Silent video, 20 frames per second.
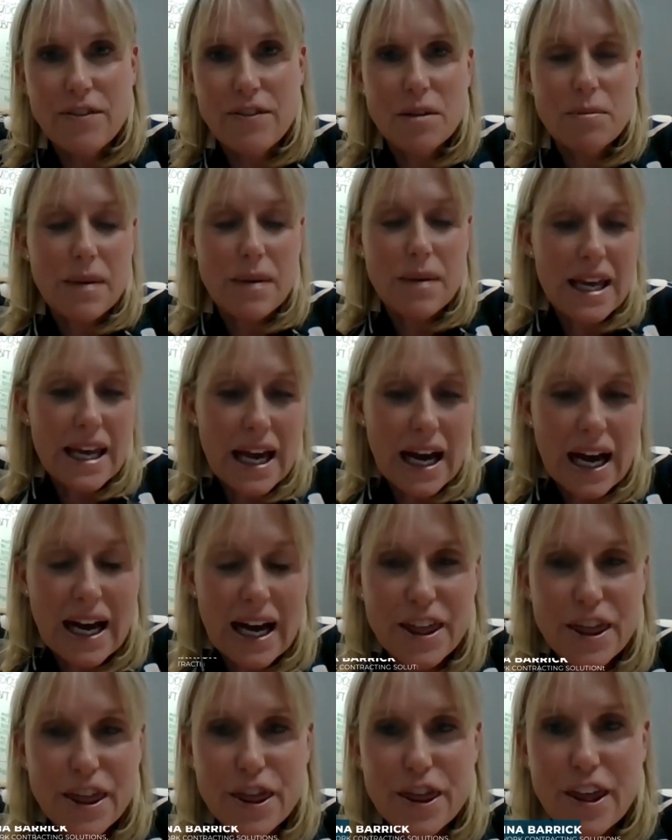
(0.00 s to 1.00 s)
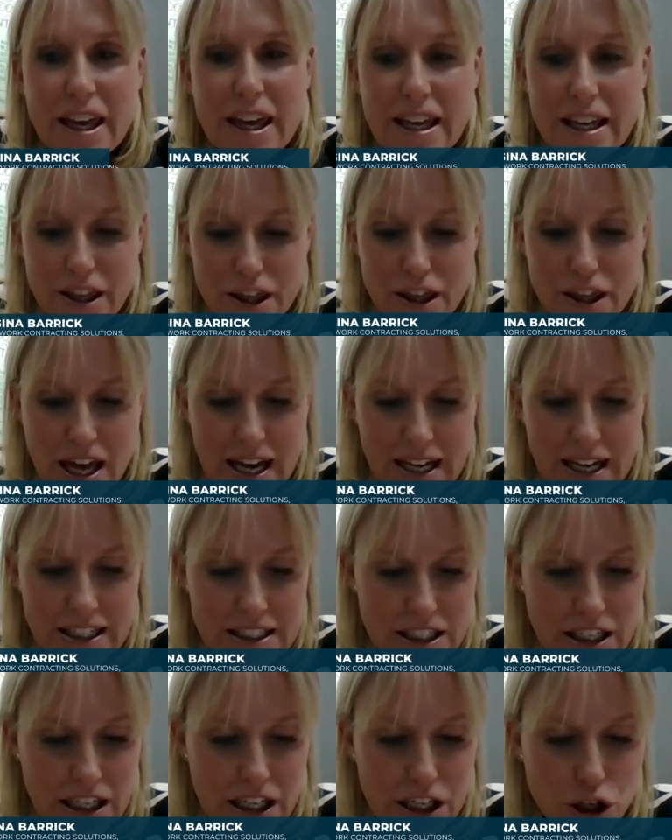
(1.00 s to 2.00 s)
having me. I think
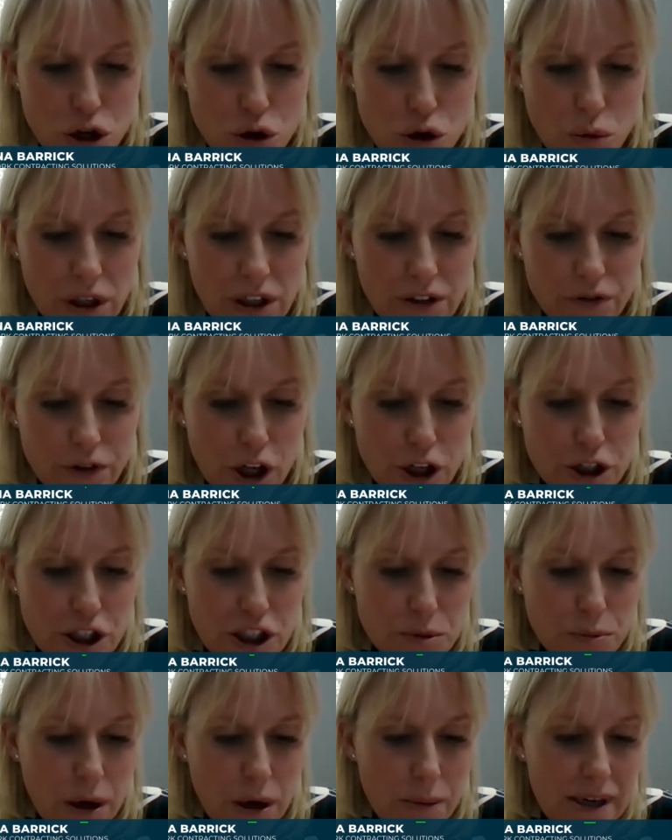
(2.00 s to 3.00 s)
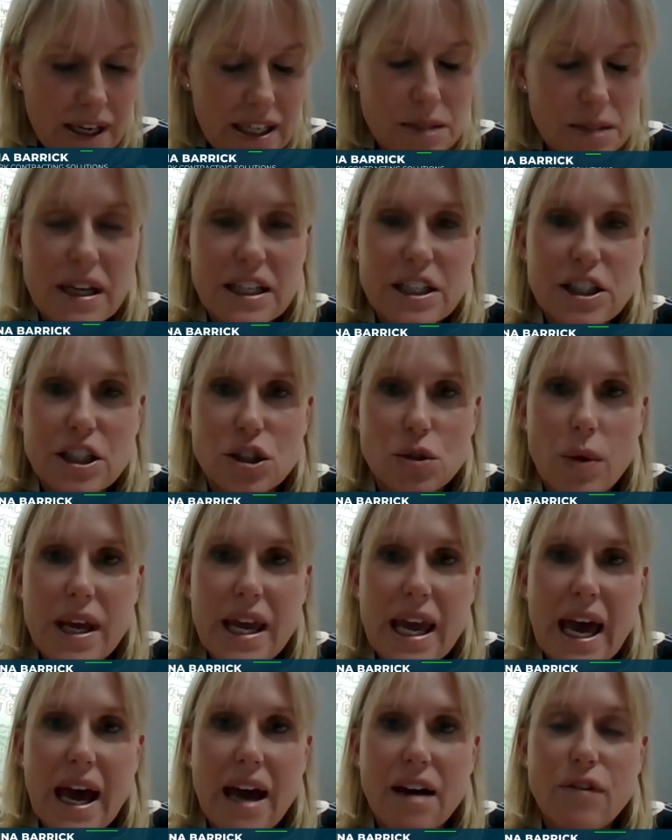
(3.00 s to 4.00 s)
that you will have noticed probably as much as
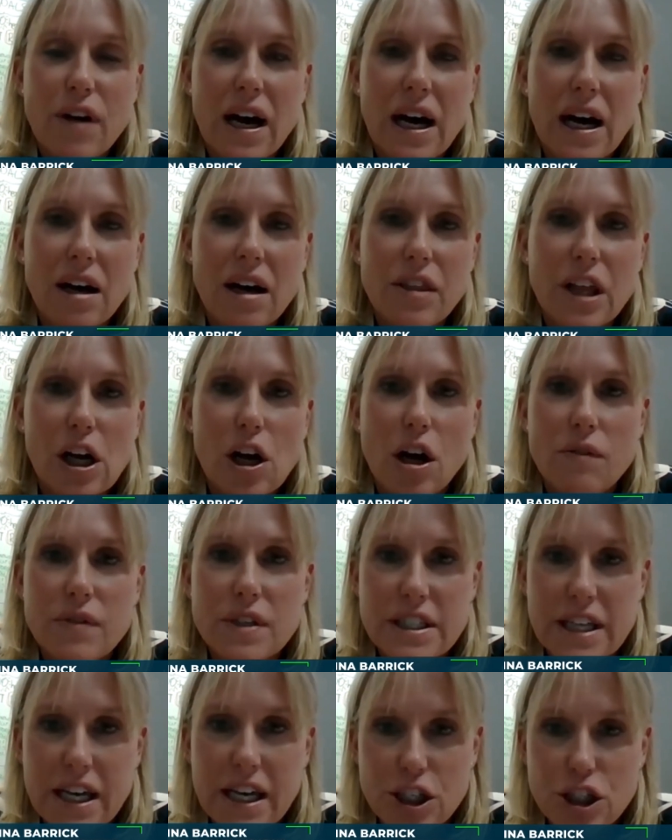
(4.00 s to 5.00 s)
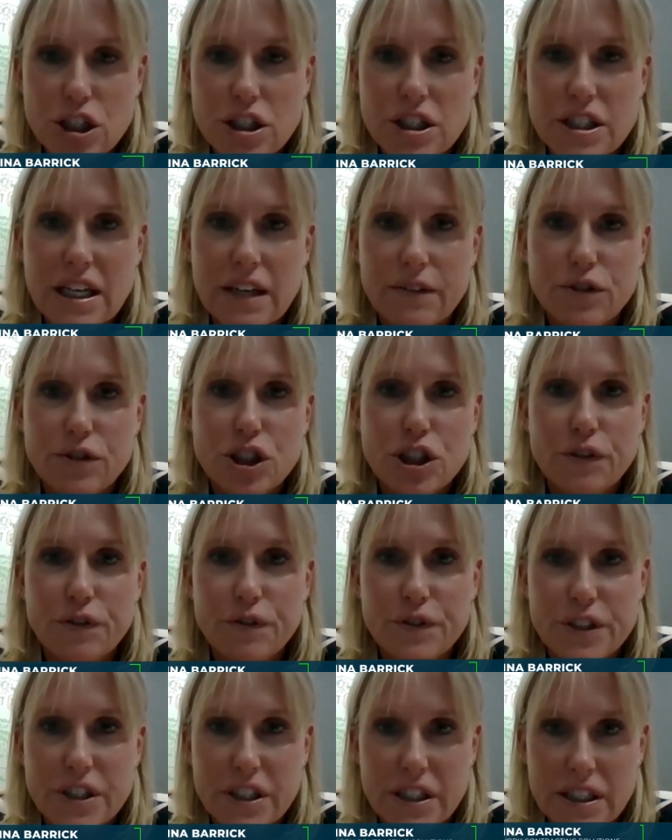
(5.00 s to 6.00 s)
we have how the conversations have
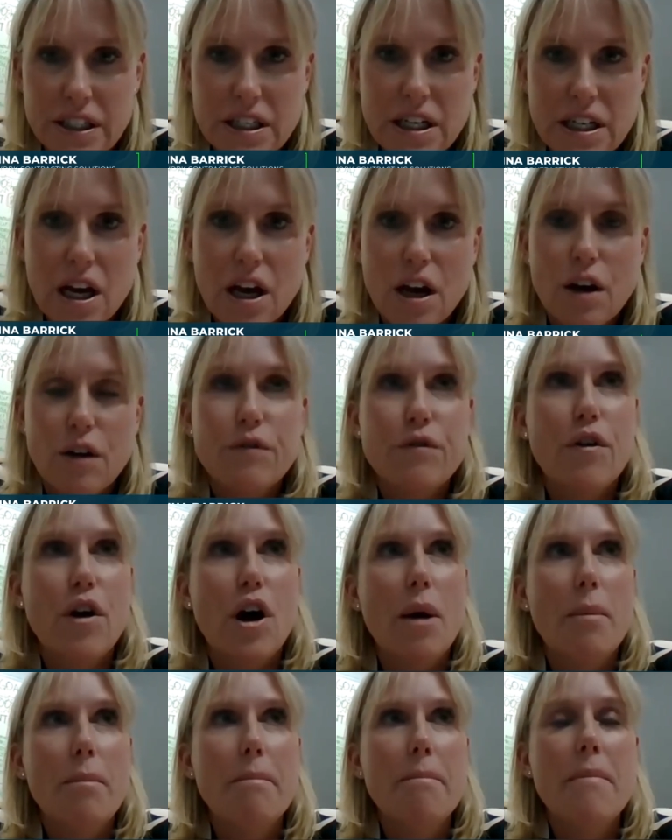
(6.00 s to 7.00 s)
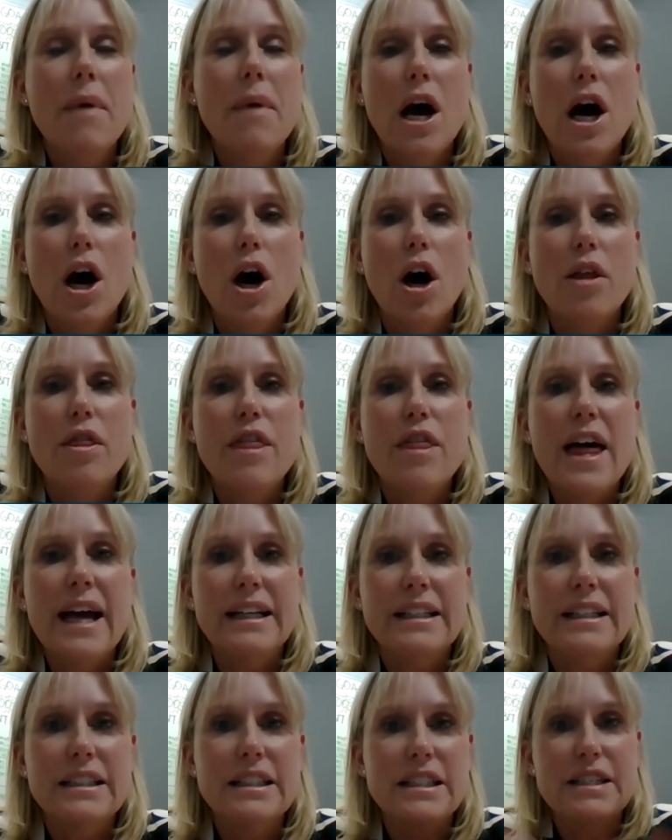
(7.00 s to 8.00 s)
shifted from
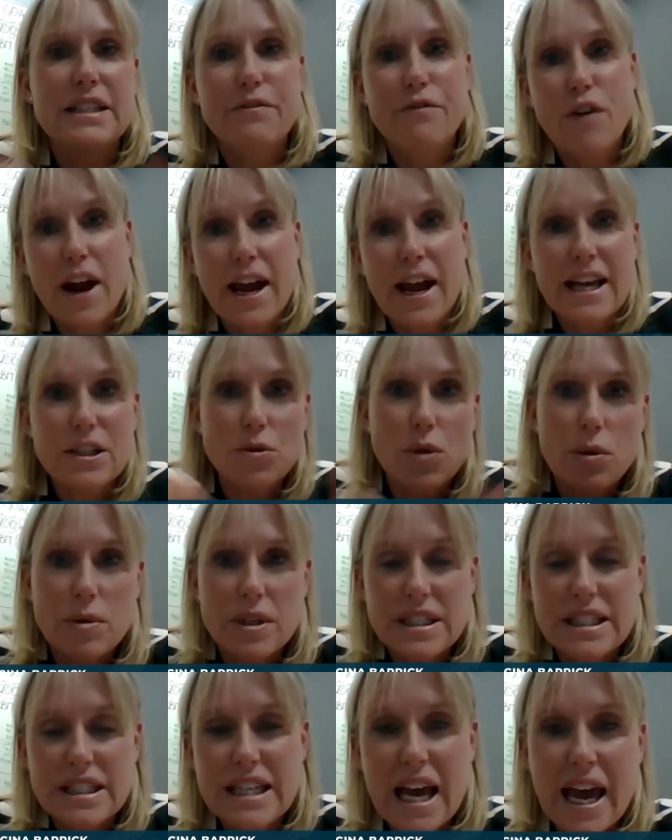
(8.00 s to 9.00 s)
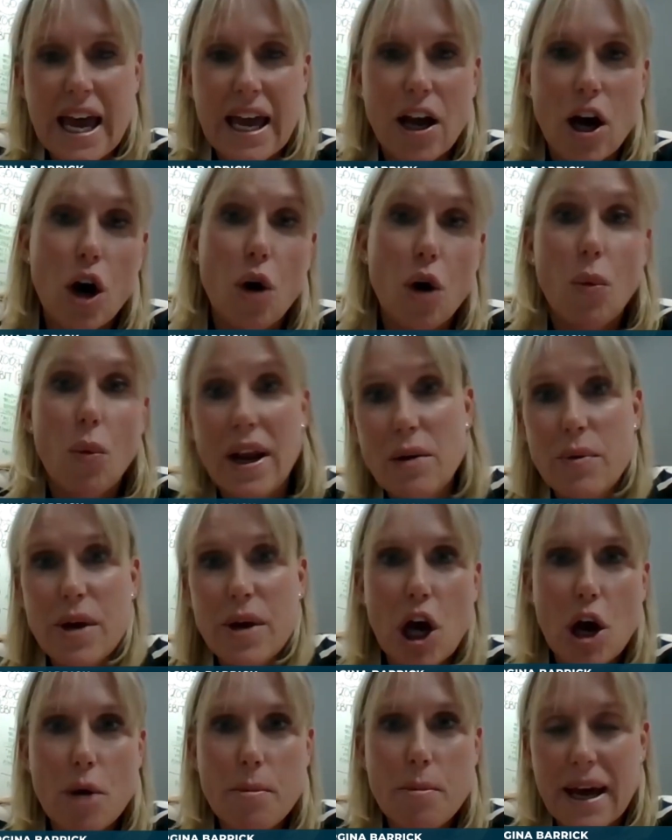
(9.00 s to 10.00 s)
that phrase we were saying, oh, when we
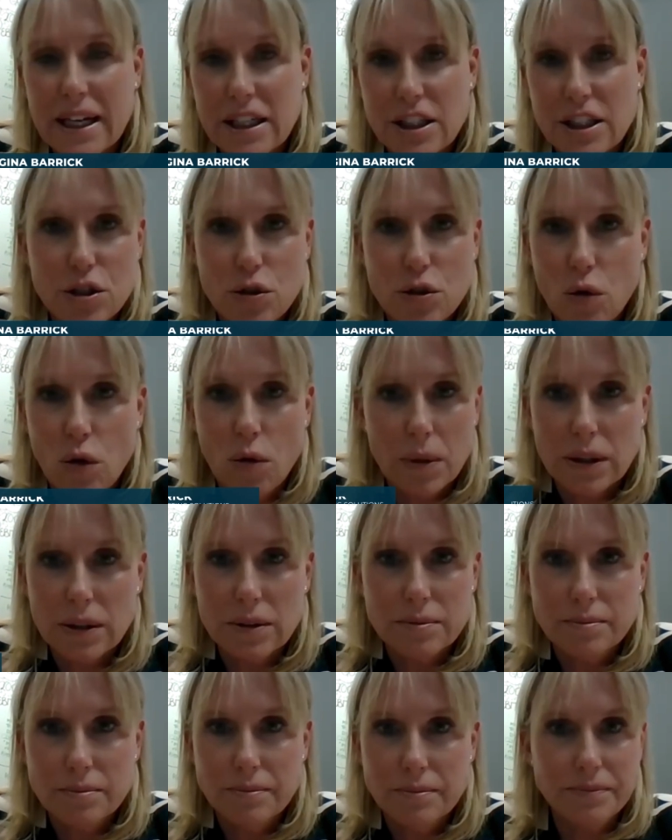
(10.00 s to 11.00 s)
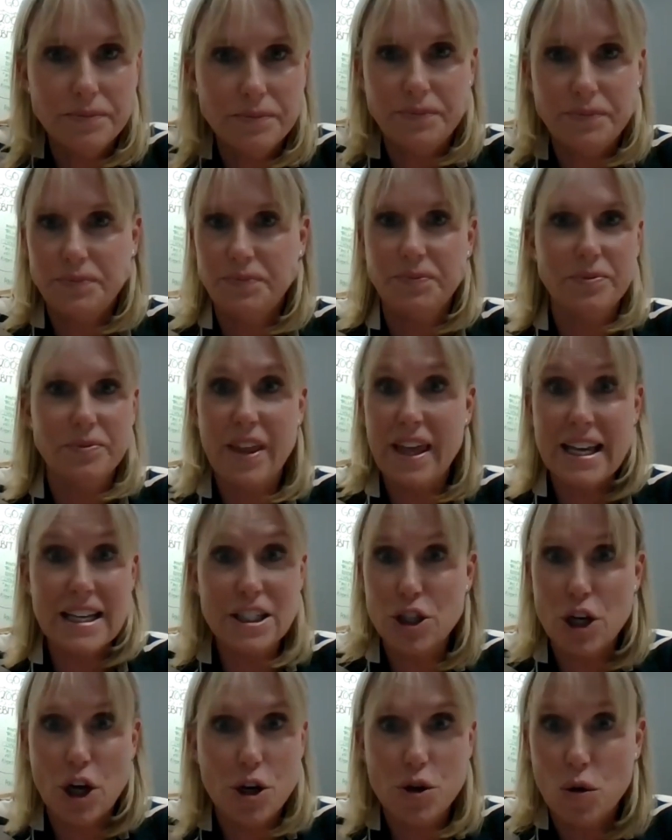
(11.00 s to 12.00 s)
go back to normal. There
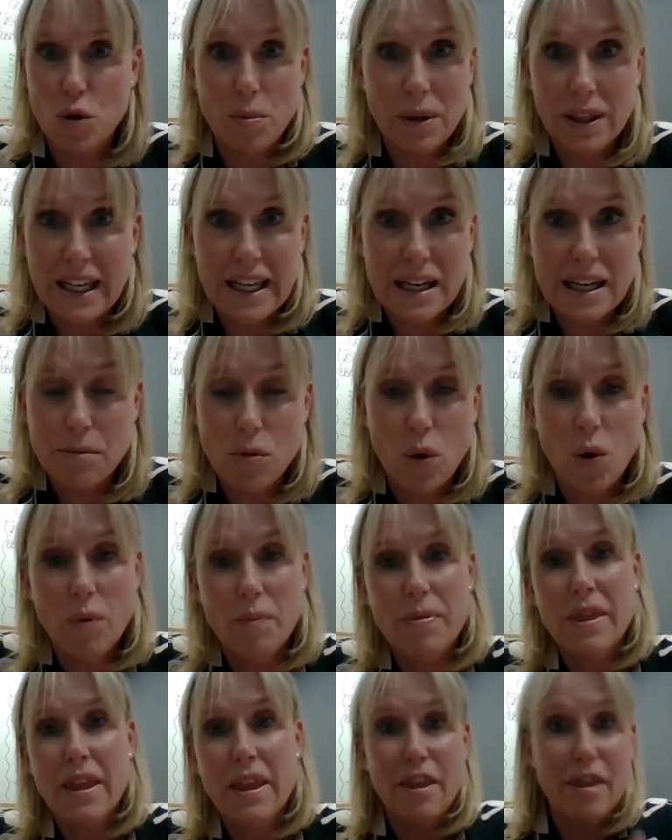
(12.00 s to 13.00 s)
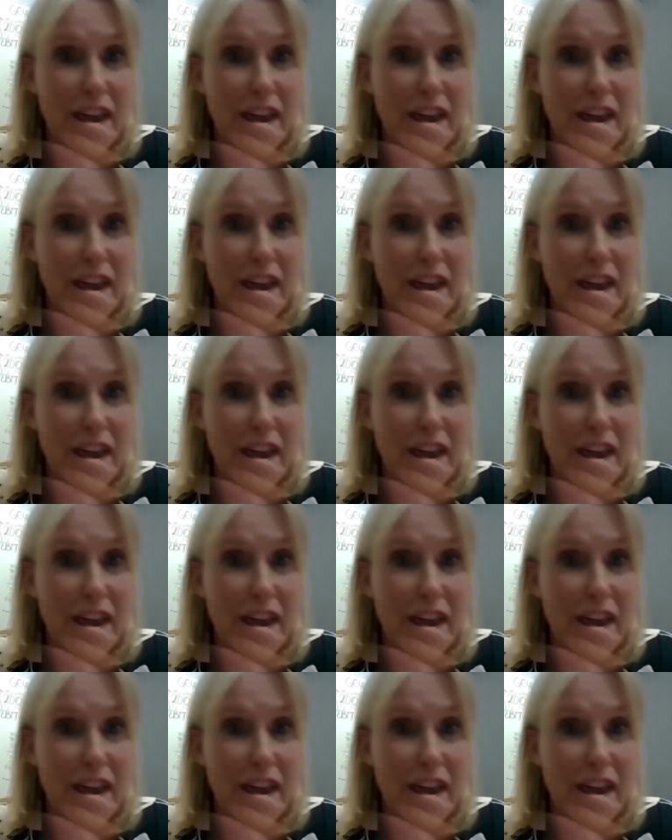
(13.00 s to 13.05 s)
is no normal anymore.